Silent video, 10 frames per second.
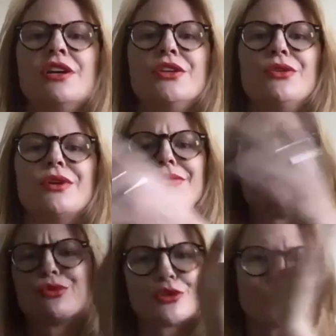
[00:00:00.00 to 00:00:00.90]
you have the
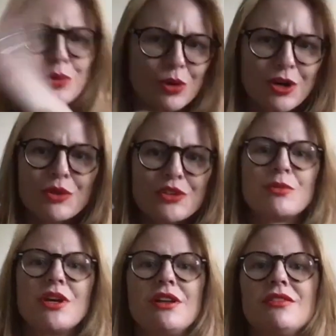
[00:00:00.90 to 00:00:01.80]
torture porn, which
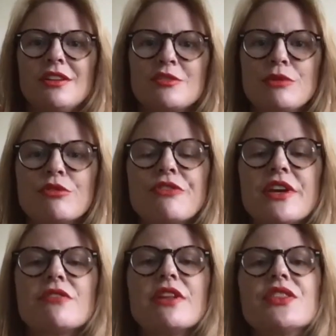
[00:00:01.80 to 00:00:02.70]
I'm not as big of a
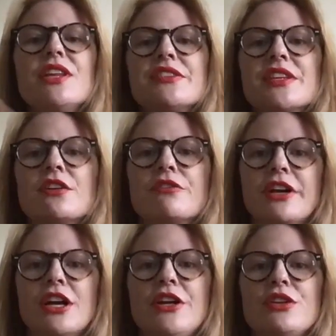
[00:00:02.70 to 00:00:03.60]
fan of, like things that are
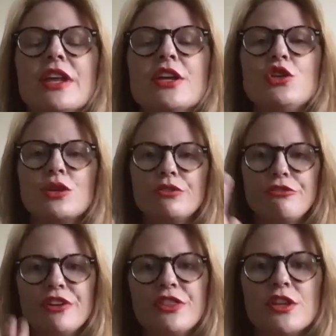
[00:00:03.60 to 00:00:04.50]
very, like you can
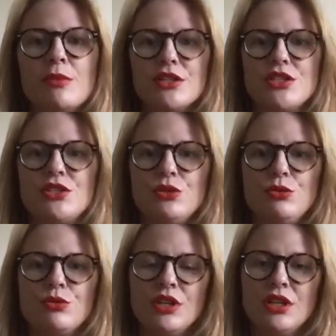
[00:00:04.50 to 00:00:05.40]
fit them
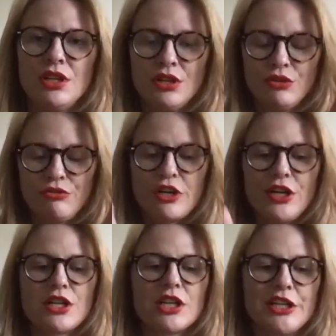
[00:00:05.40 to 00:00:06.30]
into very
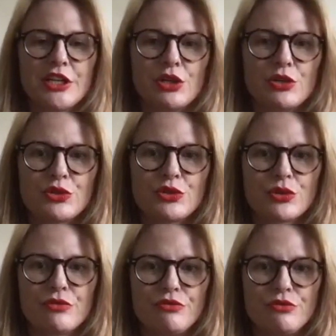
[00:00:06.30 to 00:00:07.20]
clear
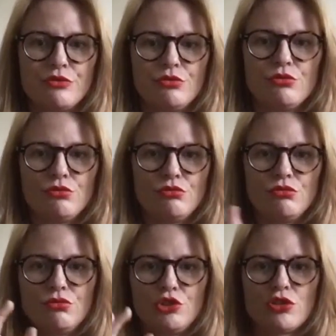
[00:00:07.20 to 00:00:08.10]
sort of
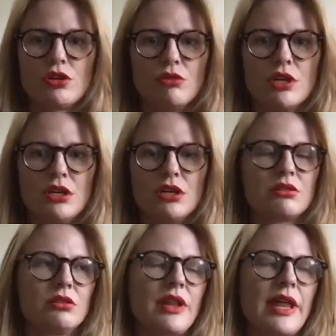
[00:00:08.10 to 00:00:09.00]
genre
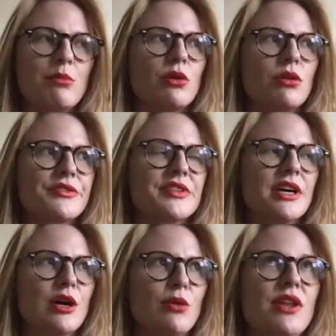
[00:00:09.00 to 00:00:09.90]
labels.
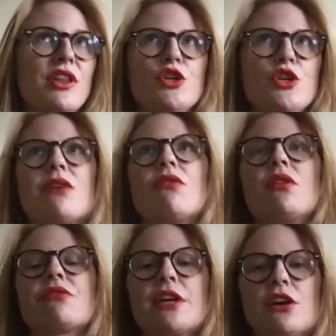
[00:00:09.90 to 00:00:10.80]
And then you have a lot
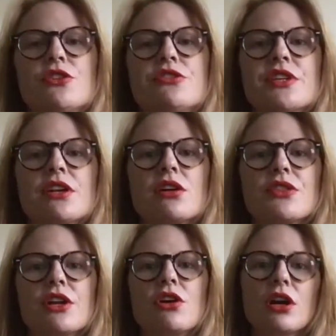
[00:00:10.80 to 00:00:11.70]
of characters that
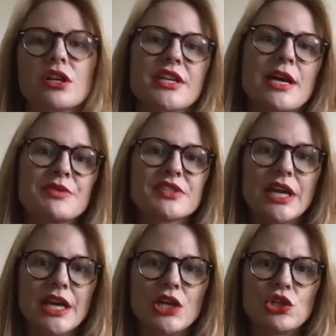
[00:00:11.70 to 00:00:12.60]
are archetypes.
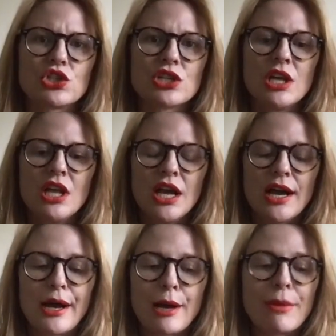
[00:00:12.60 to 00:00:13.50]
And right.
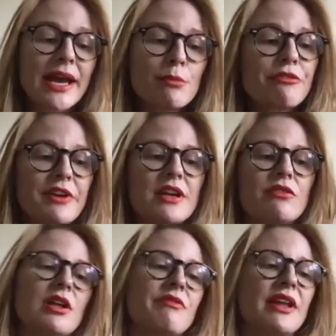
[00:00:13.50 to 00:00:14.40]
I am a fan of a
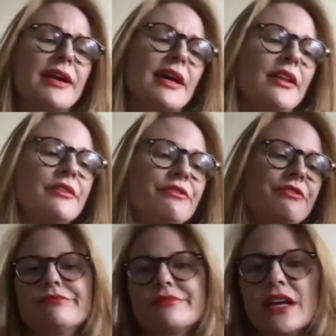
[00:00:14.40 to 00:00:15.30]
lot of that. Like I
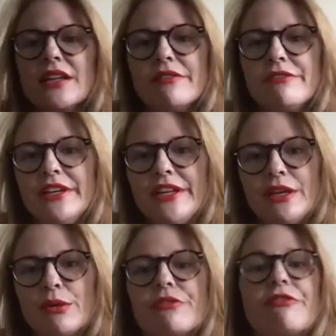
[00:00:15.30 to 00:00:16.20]
love
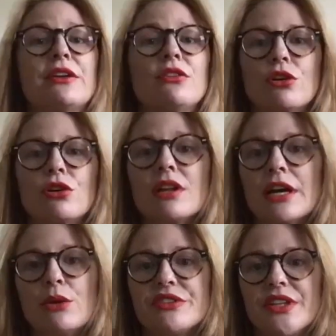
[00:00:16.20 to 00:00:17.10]
anything with a final girl. I
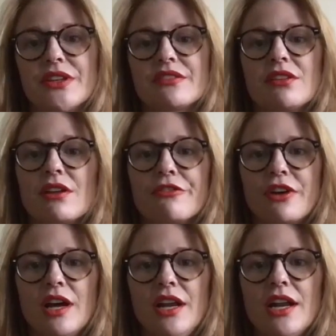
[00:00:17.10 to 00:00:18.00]
always think that's a lot of
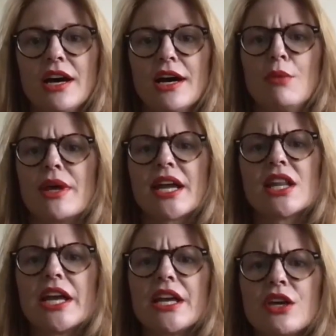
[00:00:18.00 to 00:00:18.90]
fun. And I
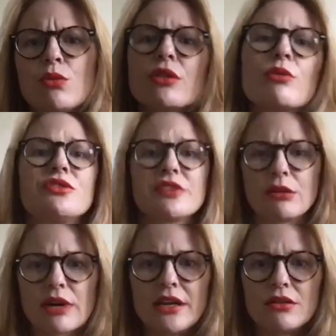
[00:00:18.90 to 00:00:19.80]
like, one of the reasons I
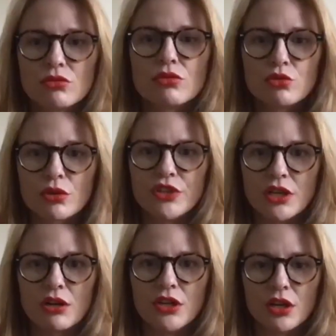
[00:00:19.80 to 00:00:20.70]
write sort of
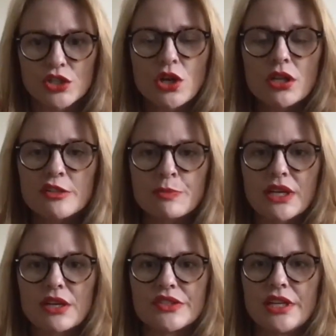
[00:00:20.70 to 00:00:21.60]
young adult is
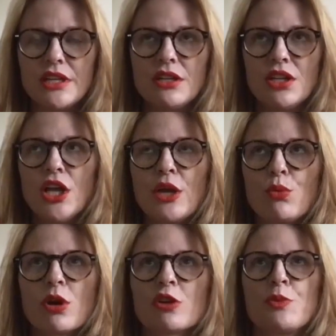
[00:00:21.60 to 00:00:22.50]
because it
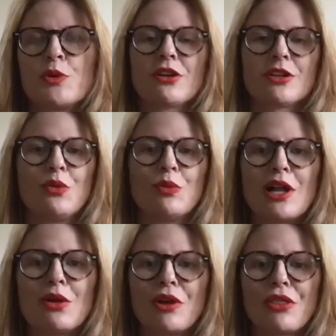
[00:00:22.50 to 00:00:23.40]
works particularly
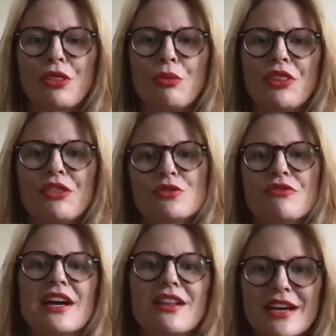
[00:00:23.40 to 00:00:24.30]
well with sort of
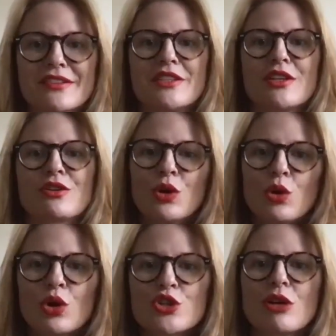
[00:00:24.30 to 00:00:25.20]
that classic
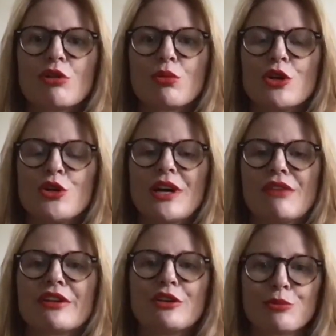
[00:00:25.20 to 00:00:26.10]
horror genre where you
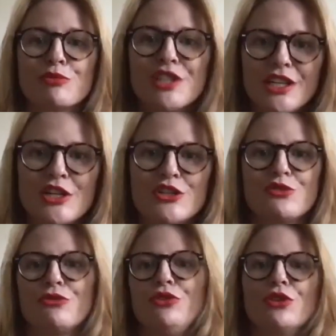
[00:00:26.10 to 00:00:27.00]
have like a group of teenagers.
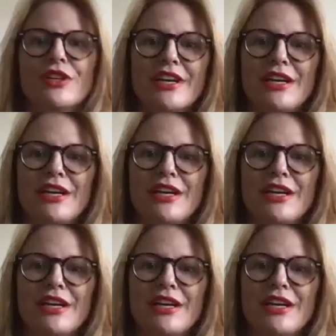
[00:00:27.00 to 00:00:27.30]
If you look at